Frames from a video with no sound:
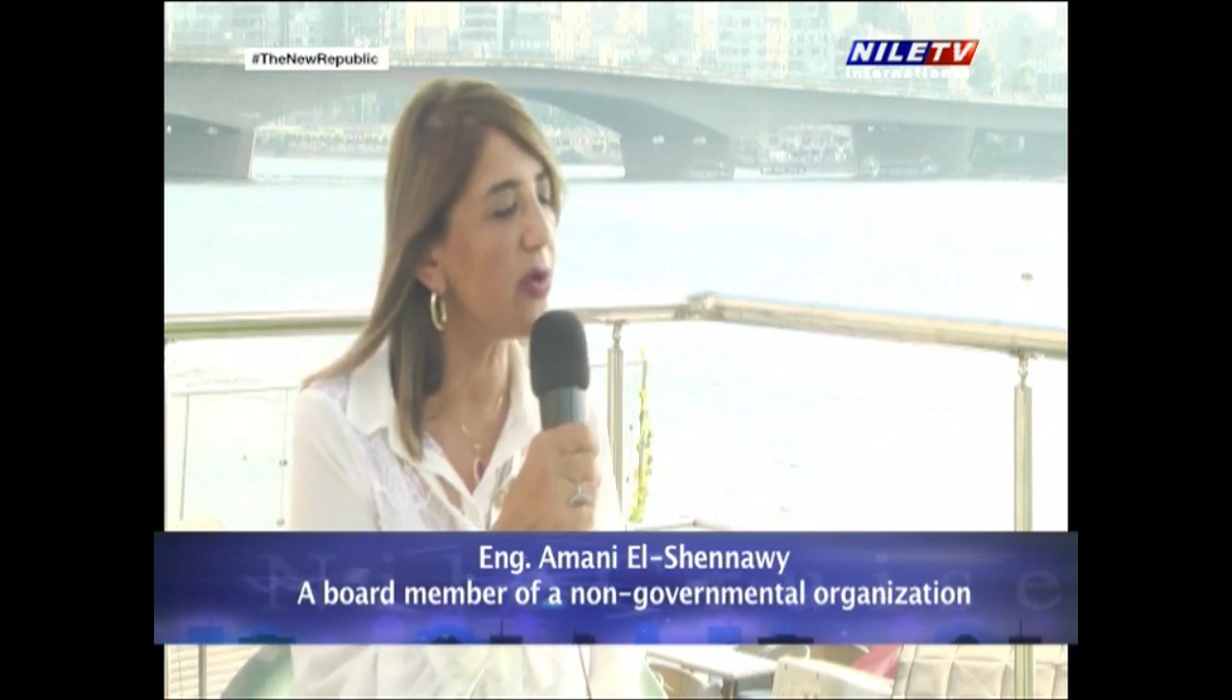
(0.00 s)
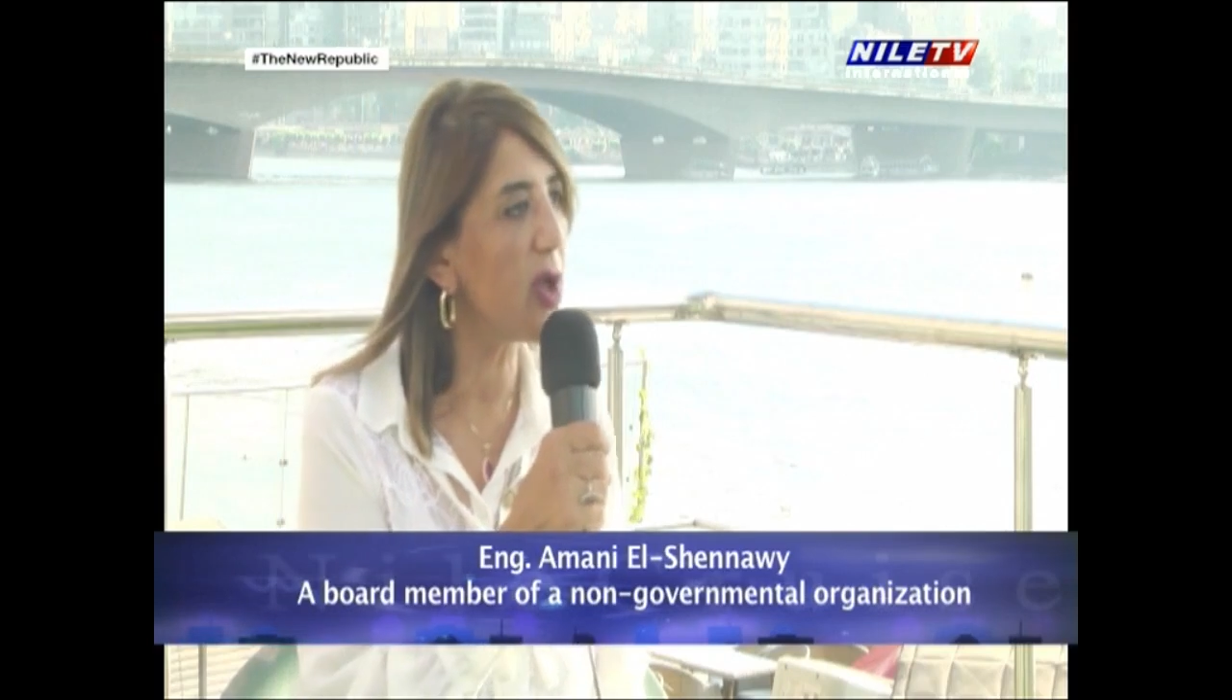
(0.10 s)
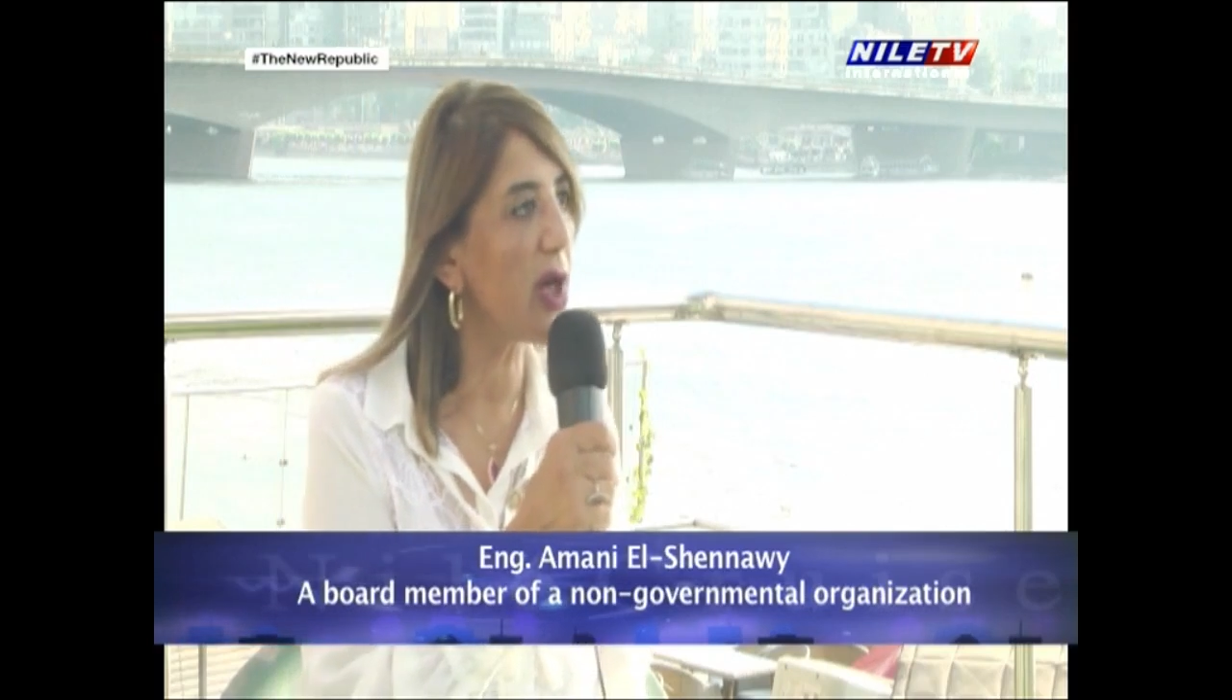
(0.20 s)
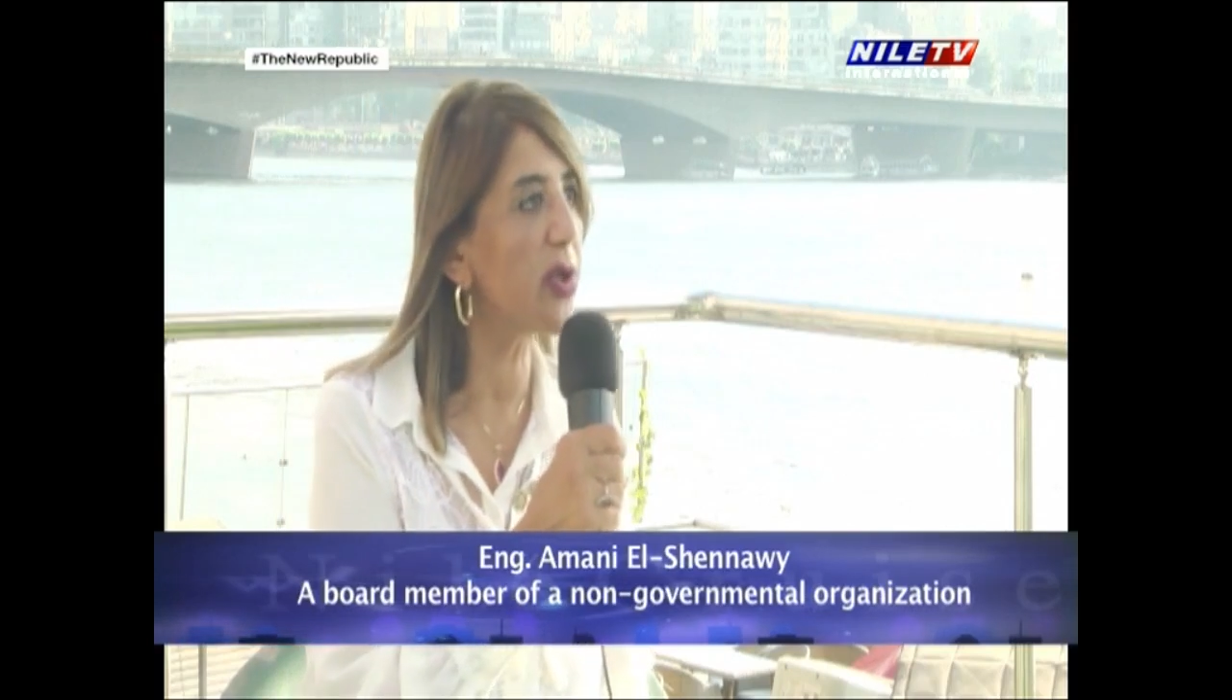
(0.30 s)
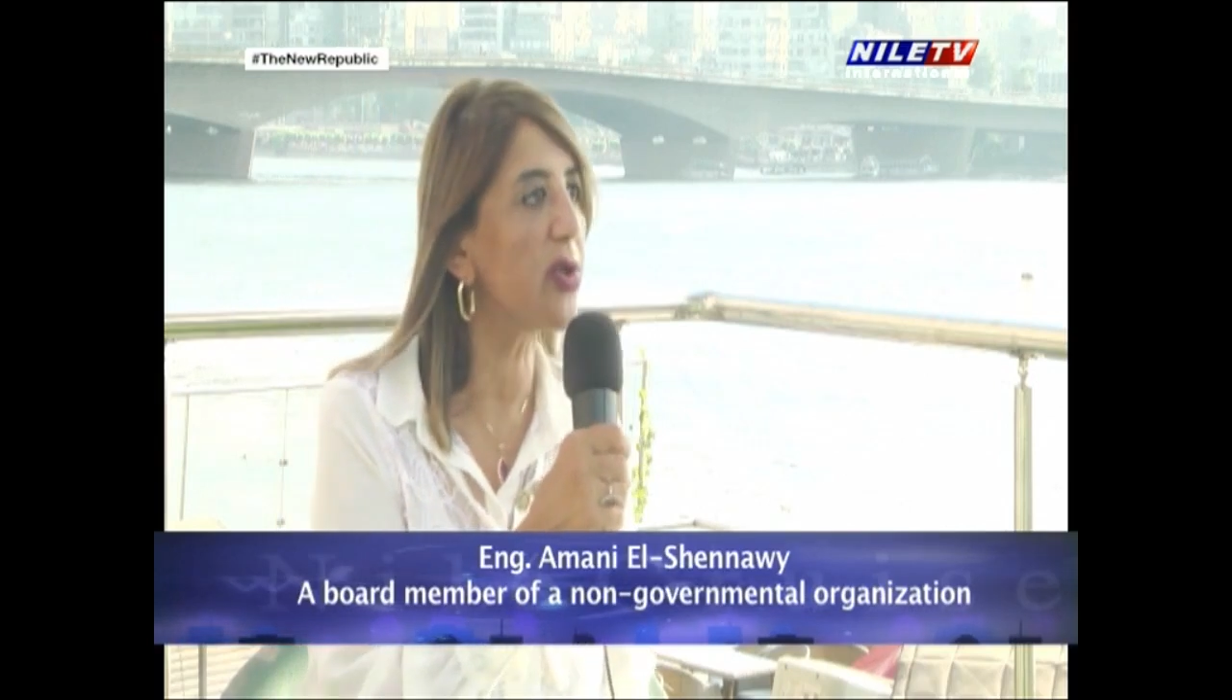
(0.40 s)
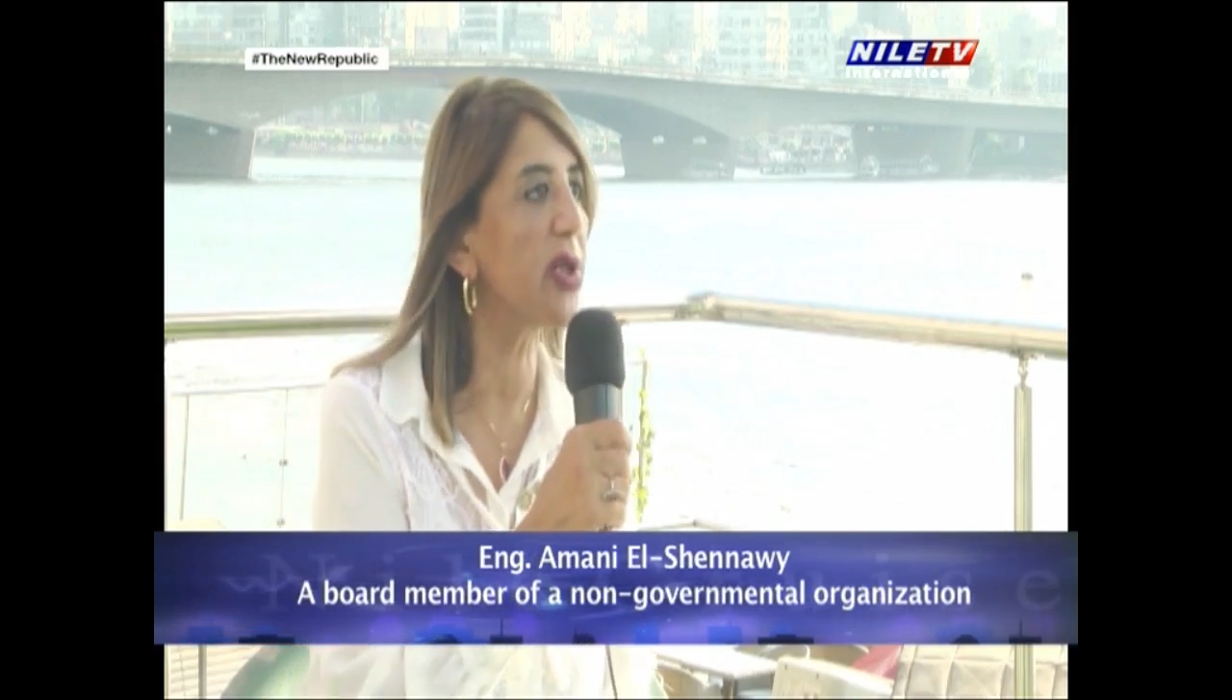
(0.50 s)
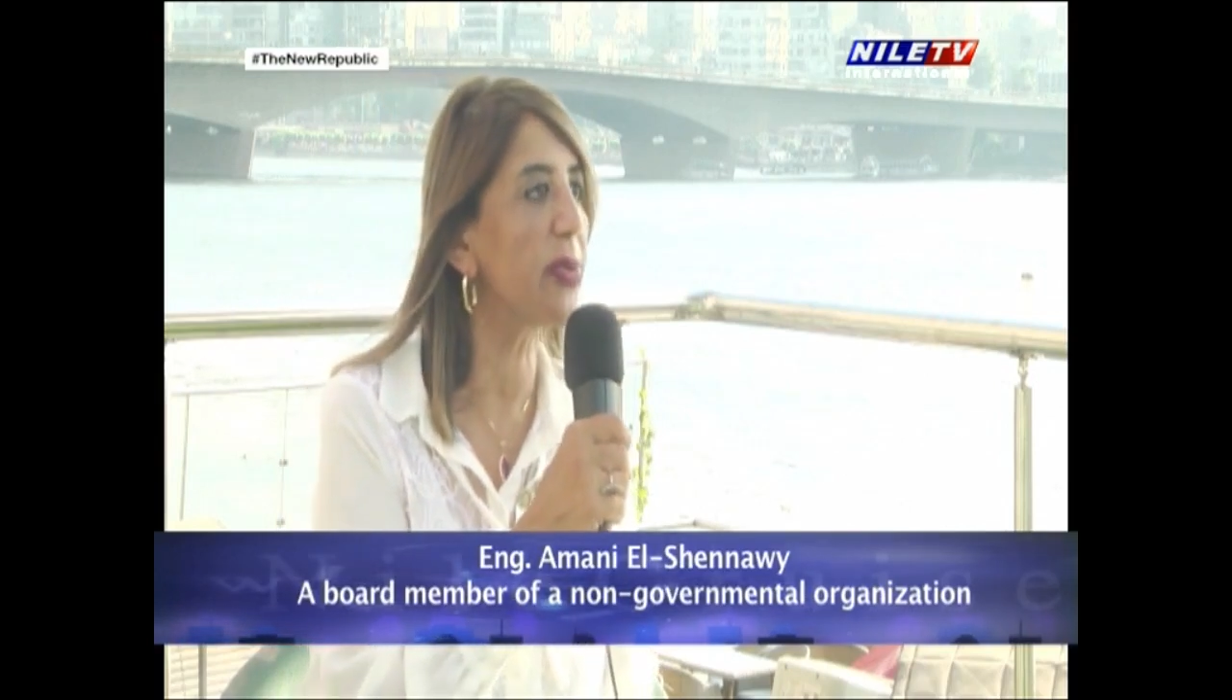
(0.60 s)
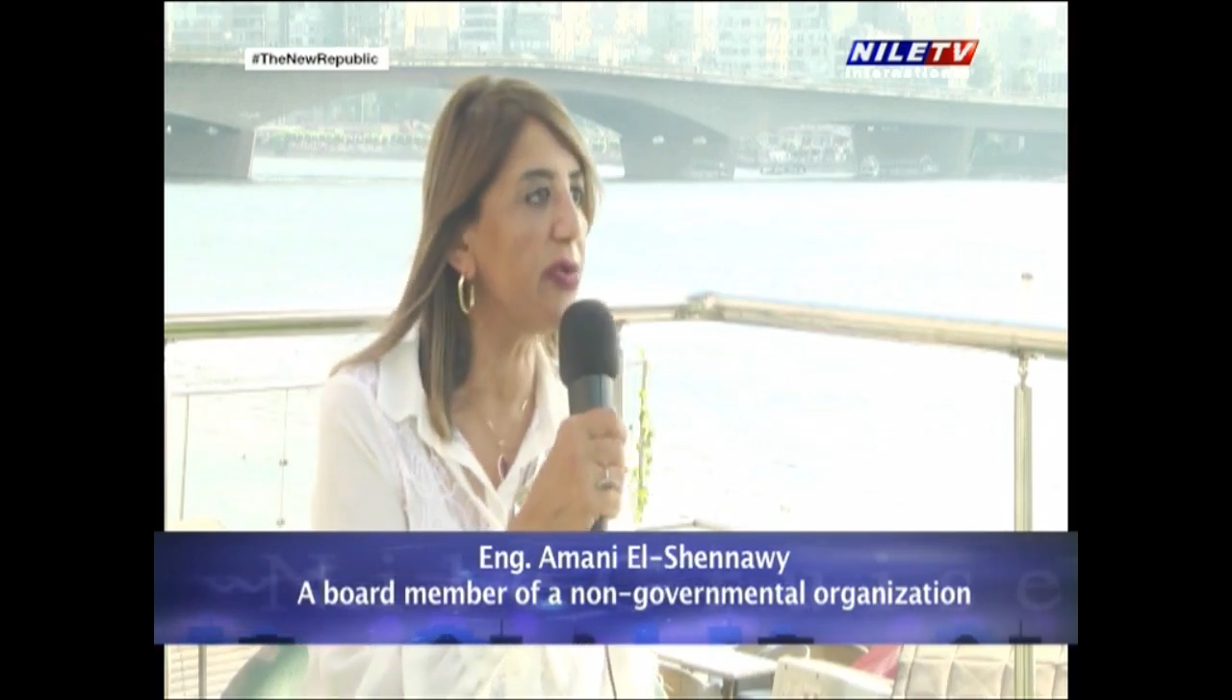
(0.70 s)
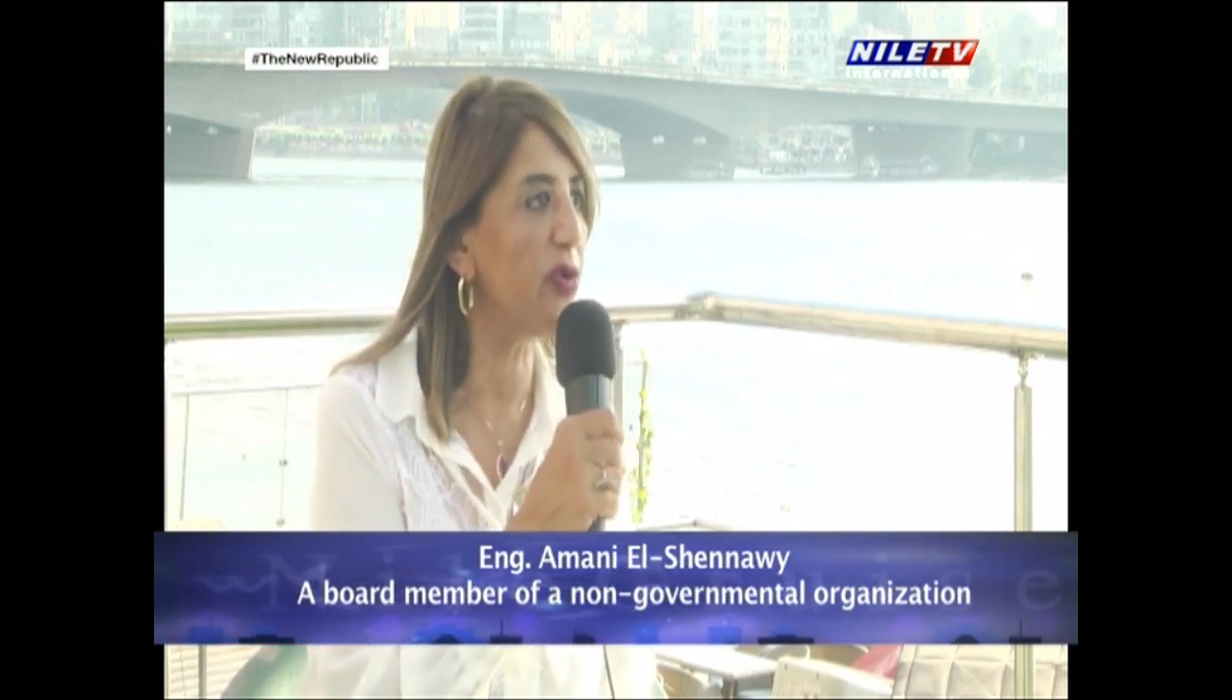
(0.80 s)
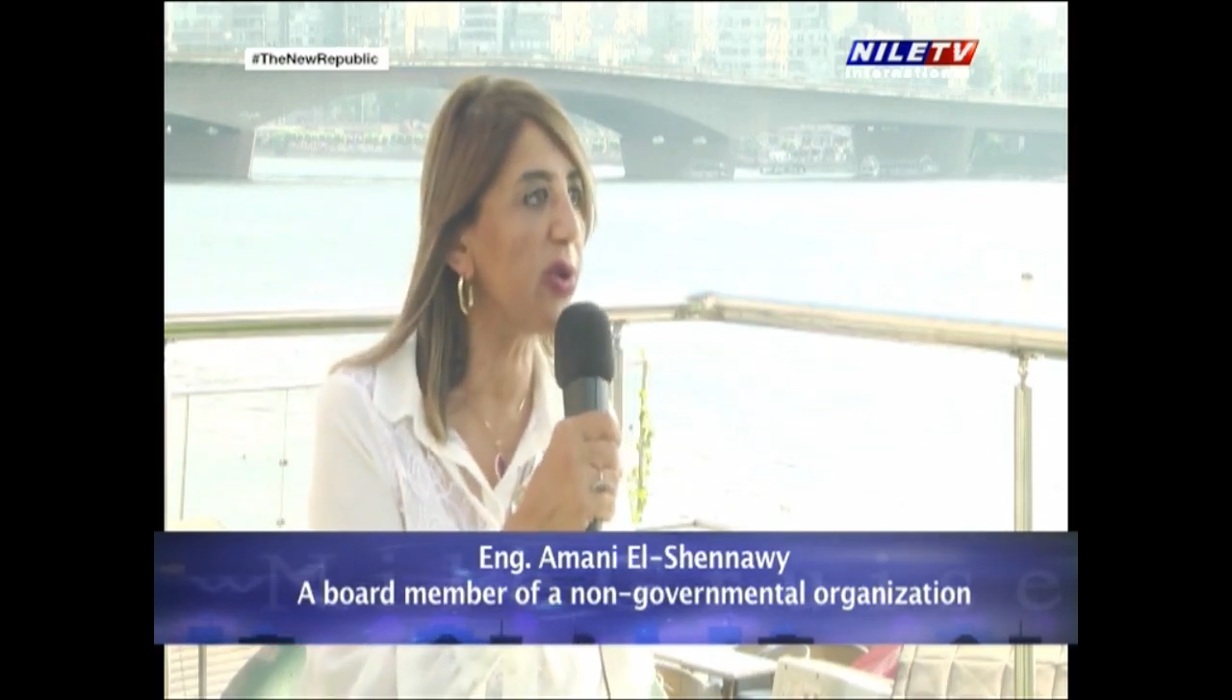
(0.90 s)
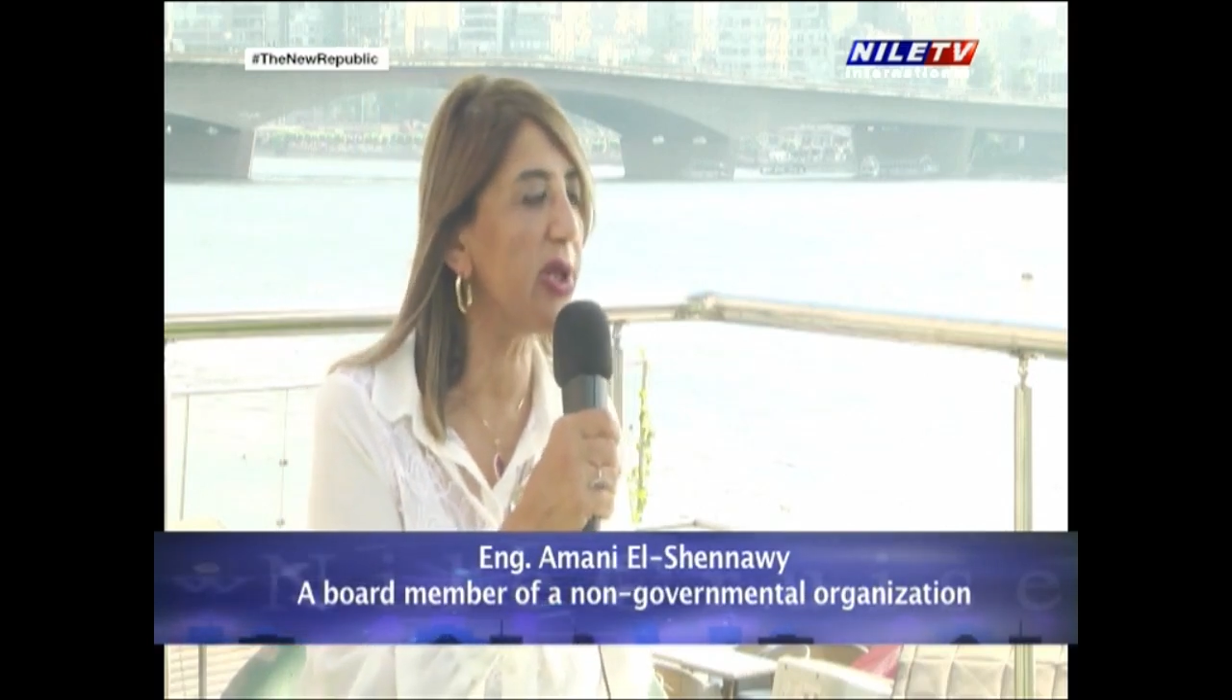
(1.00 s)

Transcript: doctors before